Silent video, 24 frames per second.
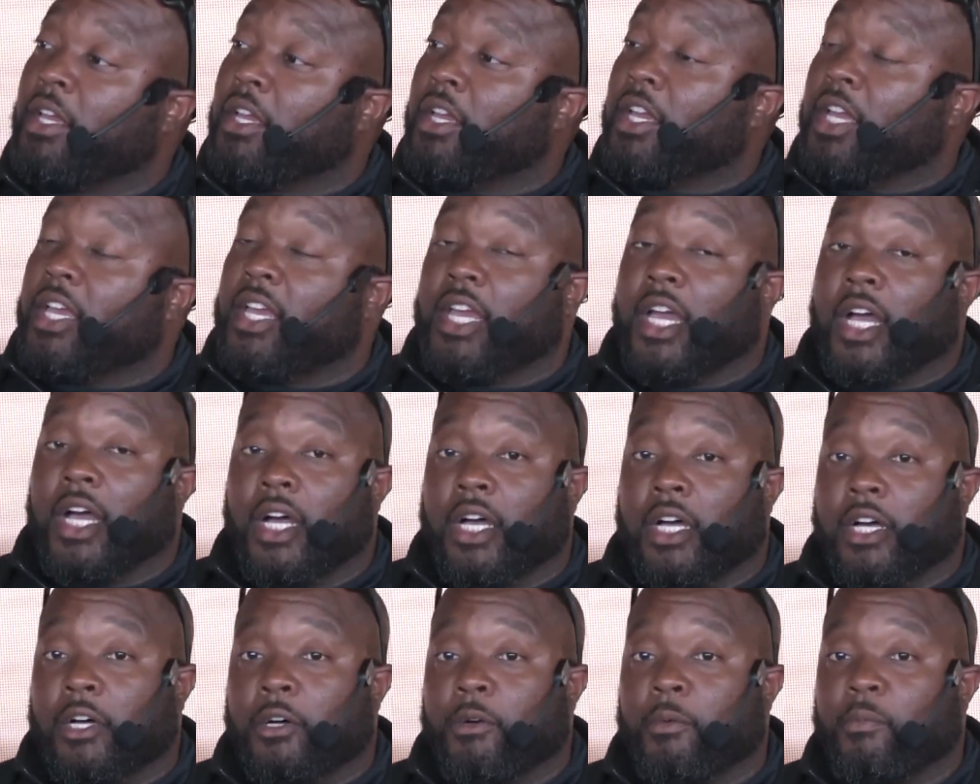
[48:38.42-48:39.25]

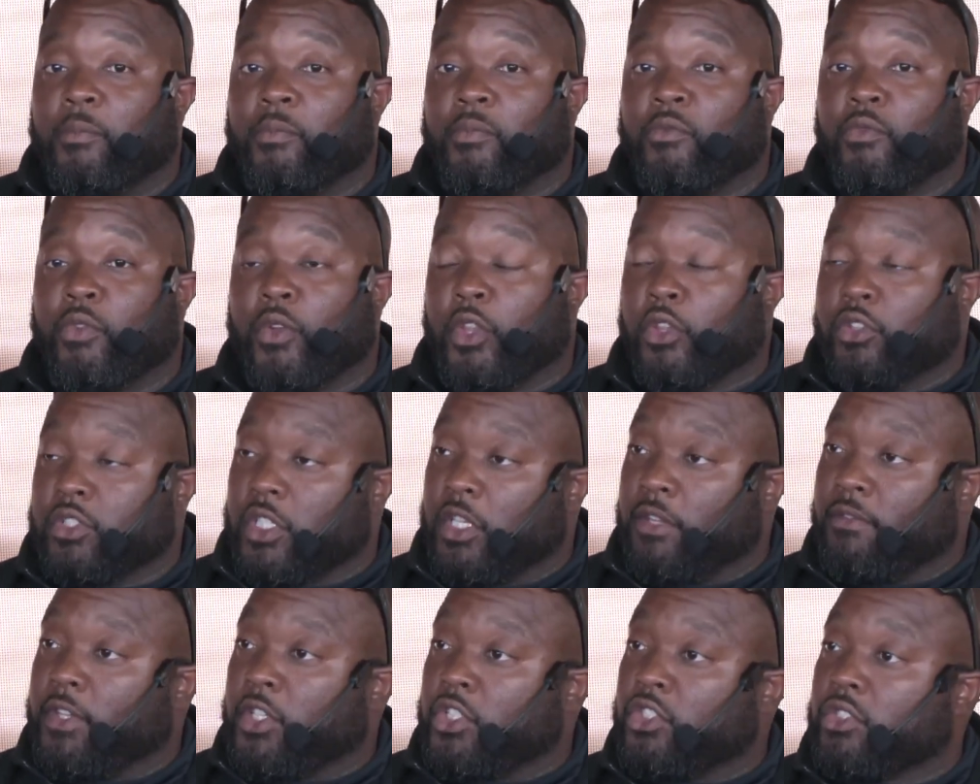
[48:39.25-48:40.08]
for those
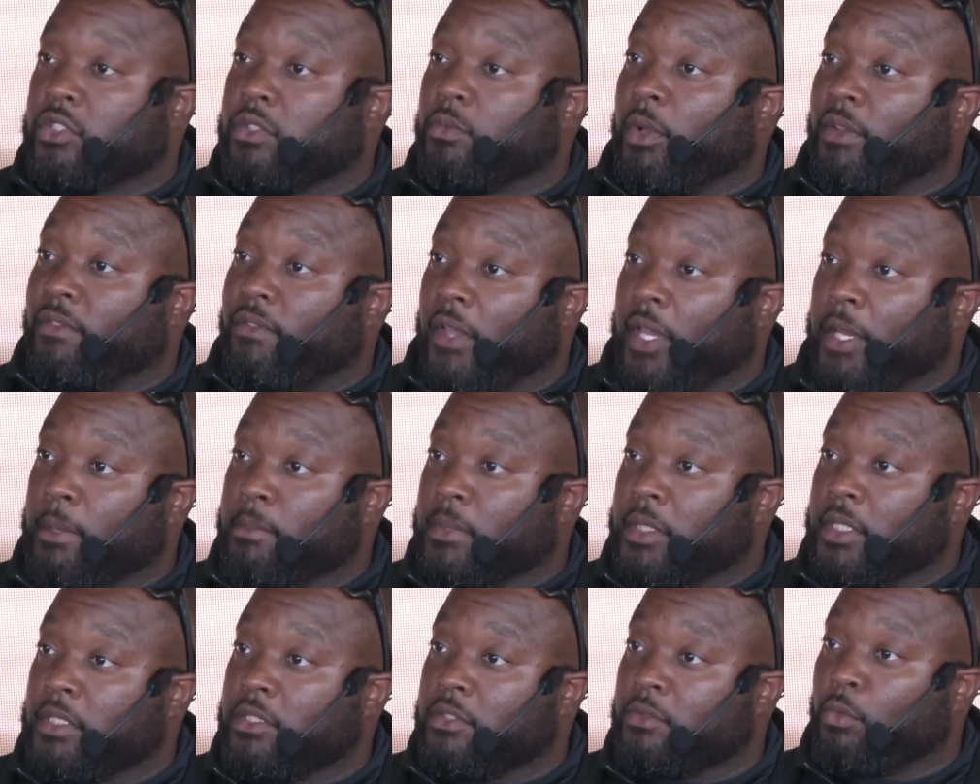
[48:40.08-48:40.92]
individuals with
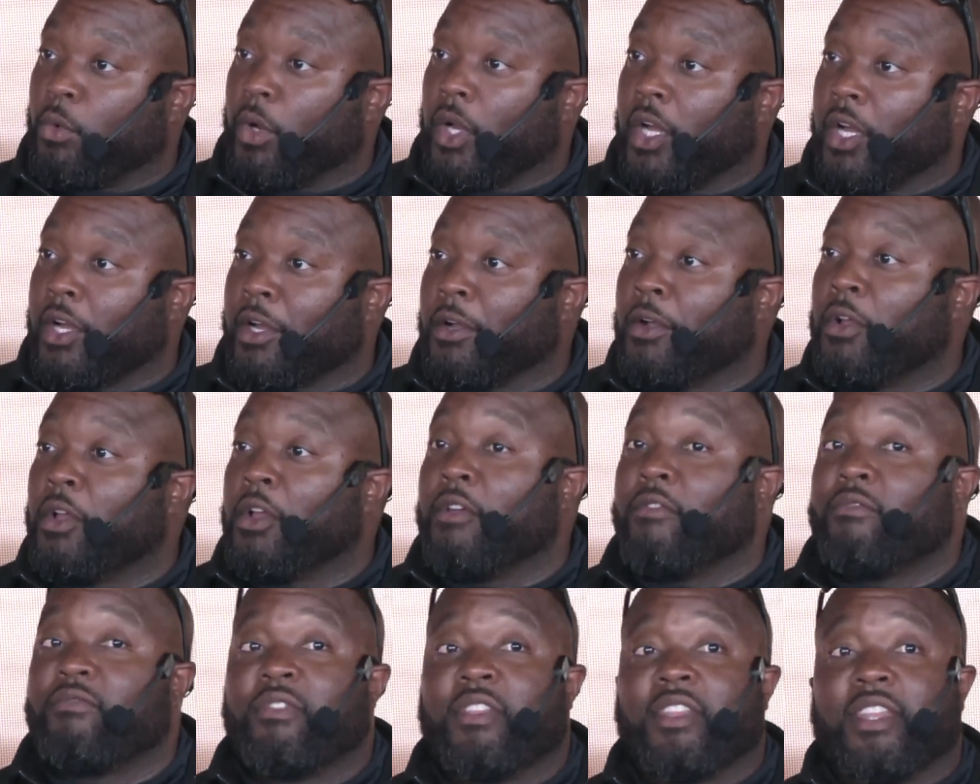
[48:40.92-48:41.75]
families where
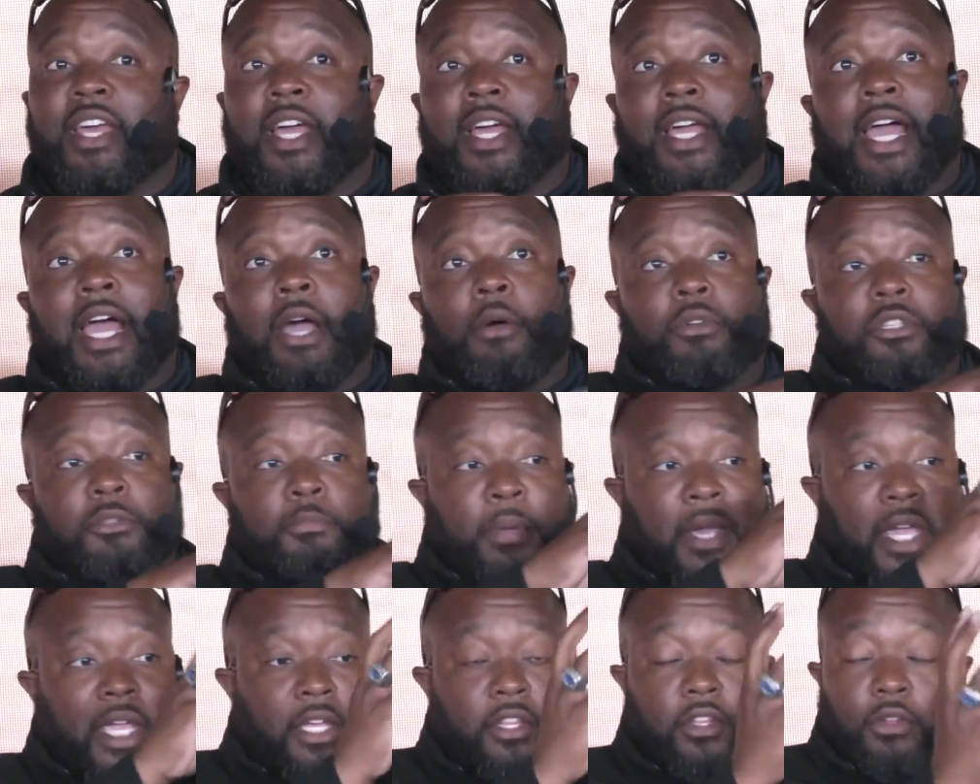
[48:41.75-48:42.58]
a guy was
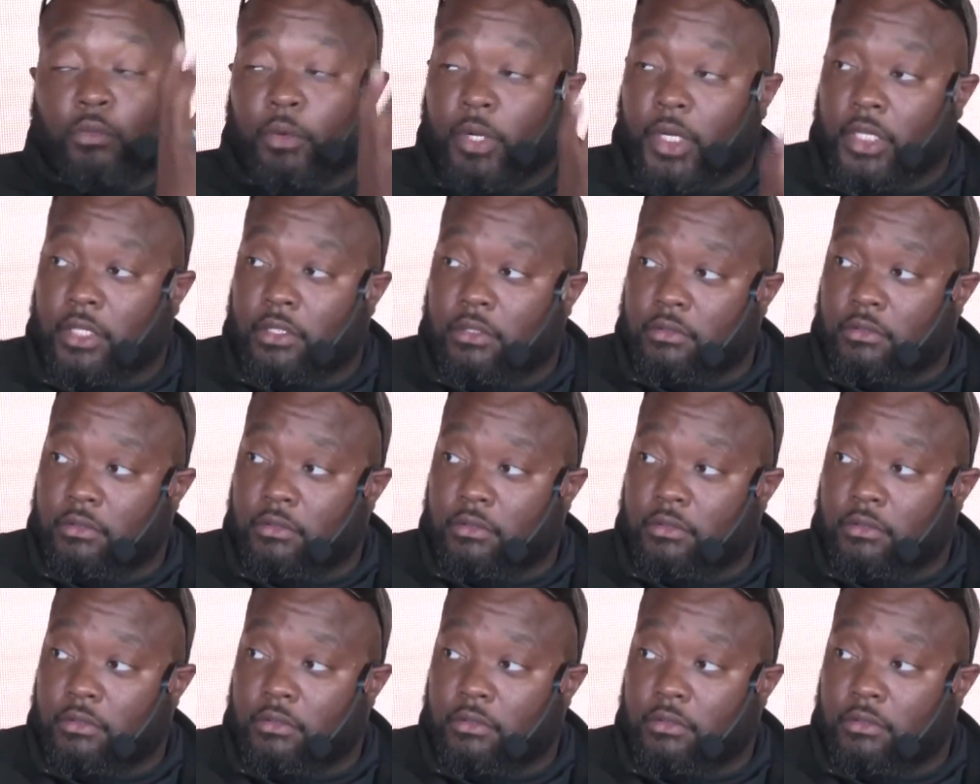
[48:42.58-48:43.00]
paying the rent.